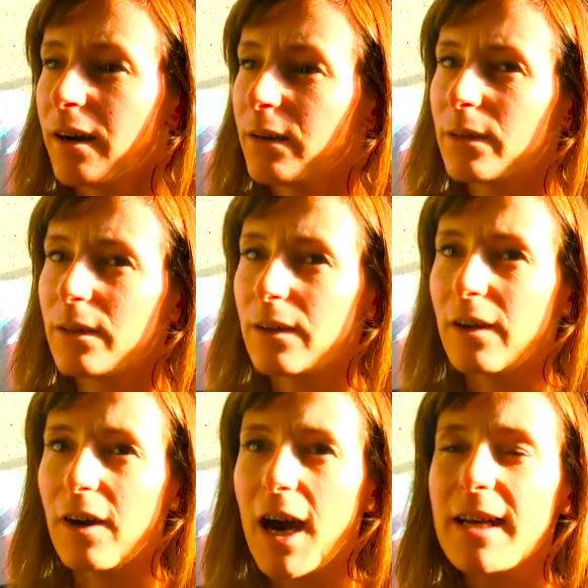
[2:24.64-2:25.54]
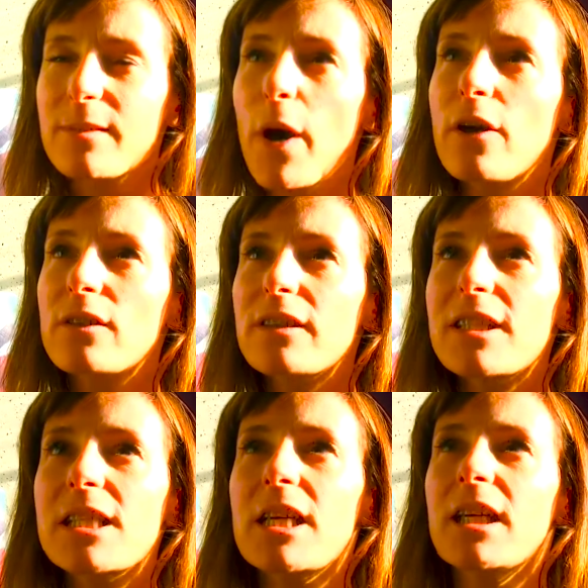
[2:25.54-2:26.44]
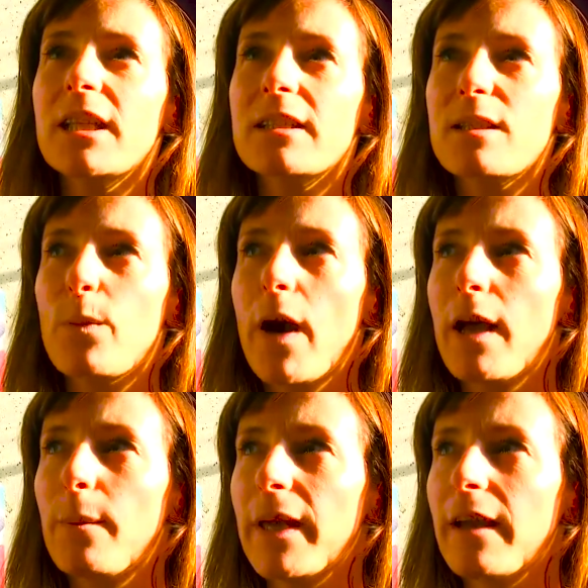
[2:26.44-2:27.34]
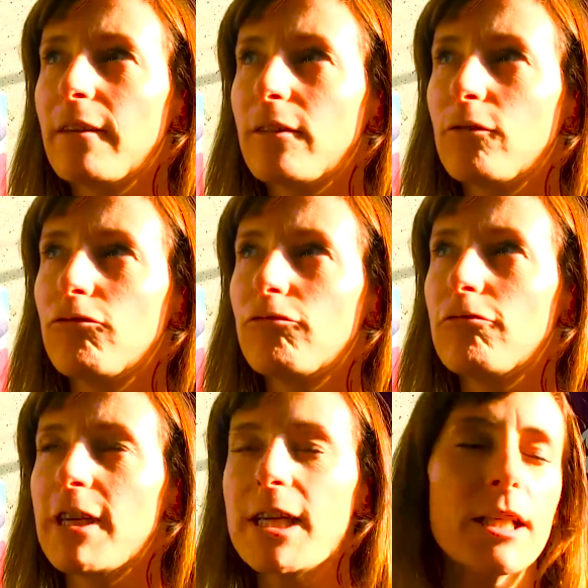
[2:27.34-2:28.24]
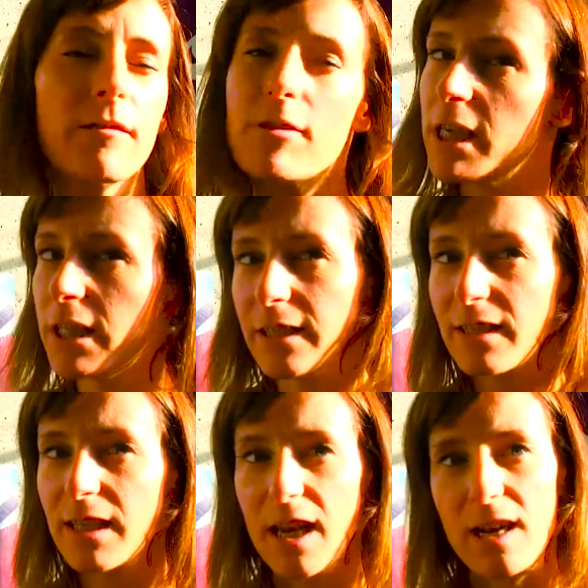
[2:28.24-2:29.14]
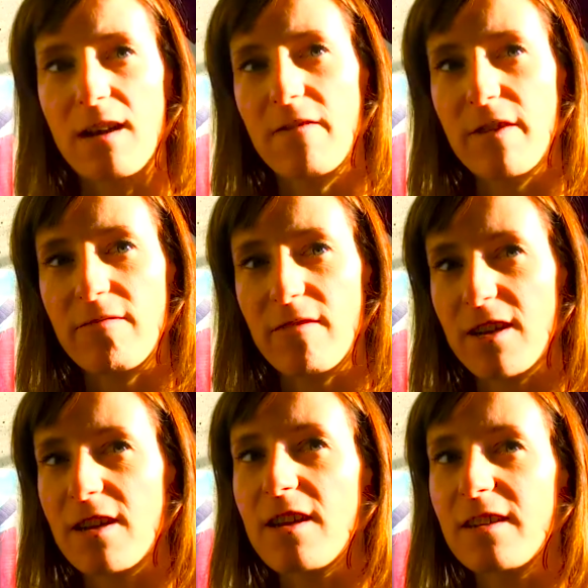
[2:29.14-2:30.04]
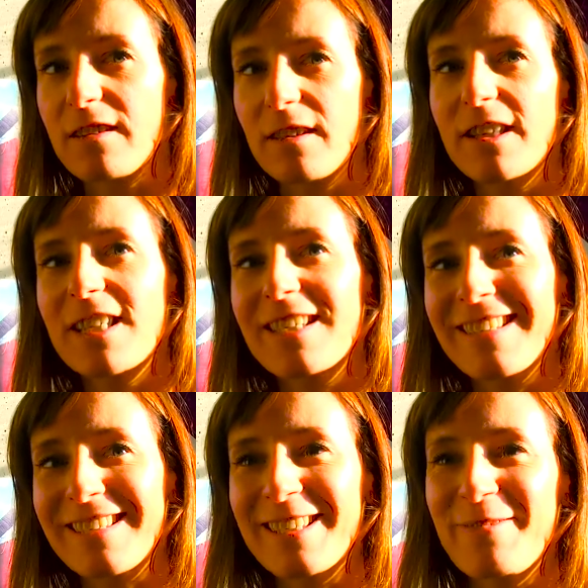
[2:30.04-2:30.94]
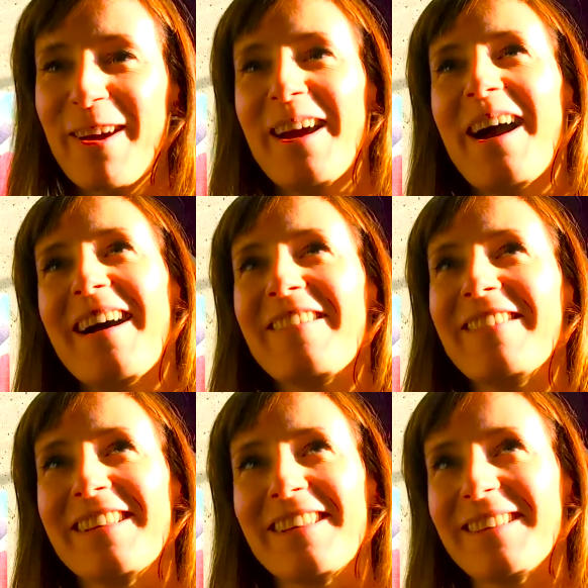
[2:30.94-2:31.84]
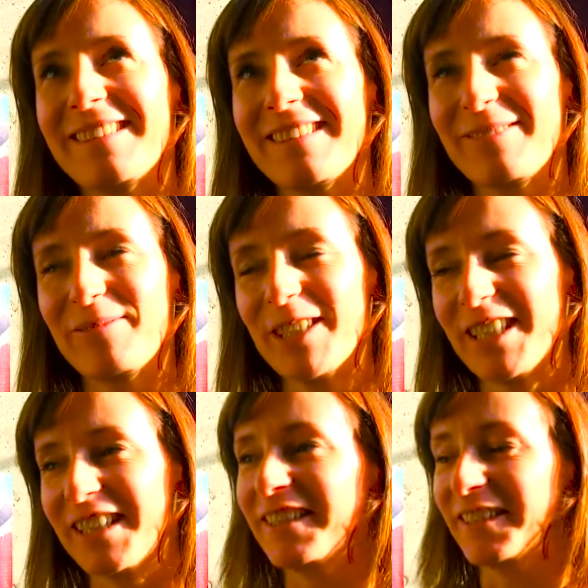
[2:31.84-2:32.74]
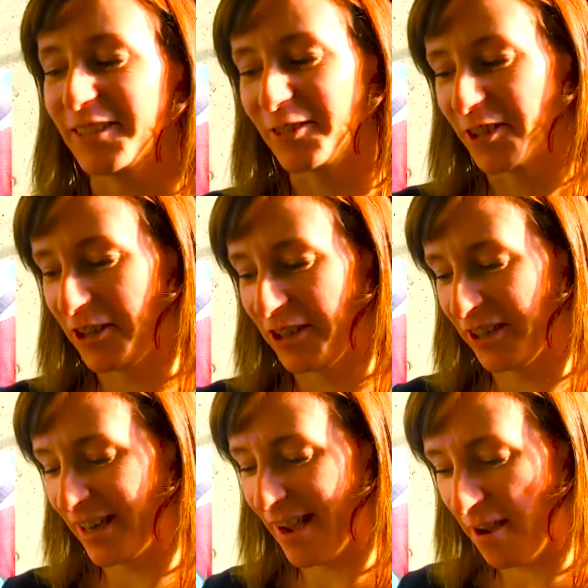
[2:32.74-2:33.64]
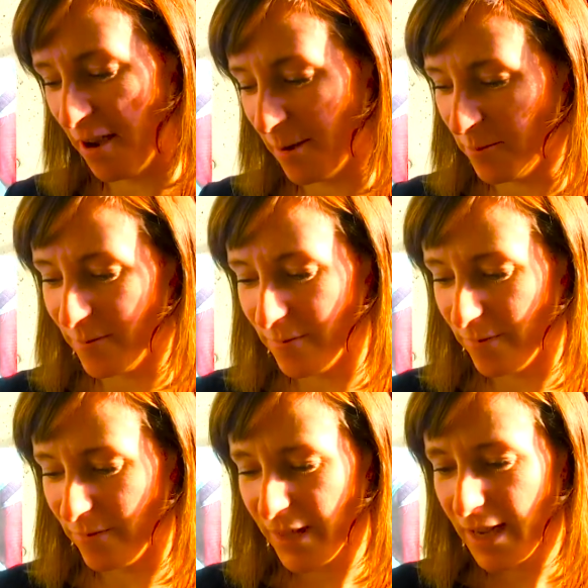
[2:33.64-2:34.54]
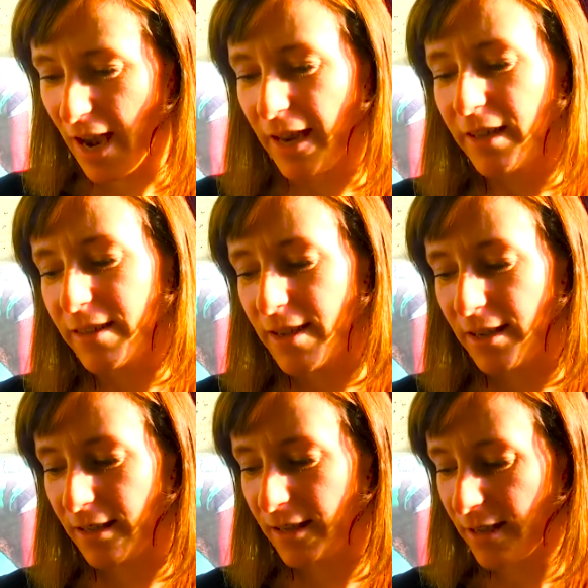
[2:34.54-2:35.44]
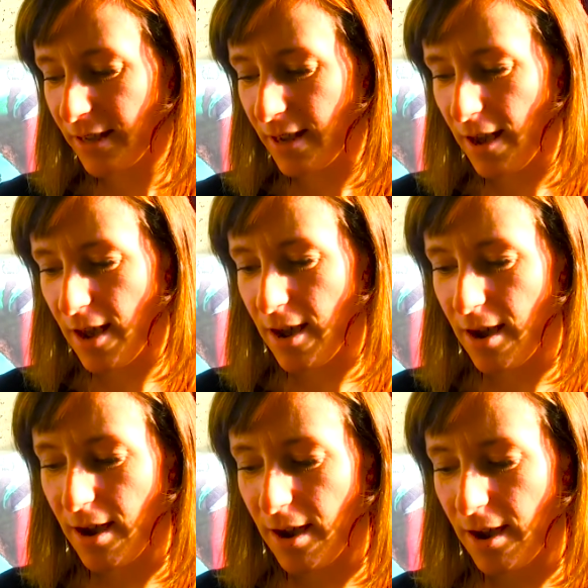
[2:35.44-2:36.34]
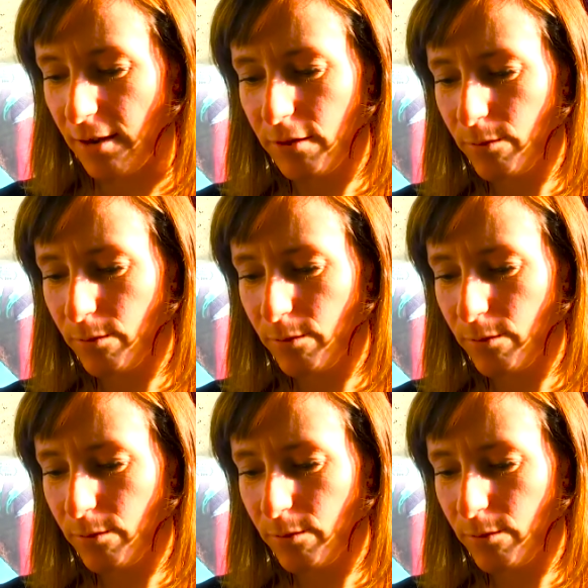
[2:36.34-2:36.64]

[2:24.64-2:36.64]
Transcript: Oh, I suppose I didn't anticipate being really, really skint for 3 years. I didn't anticipate how little money you earn. And I think, other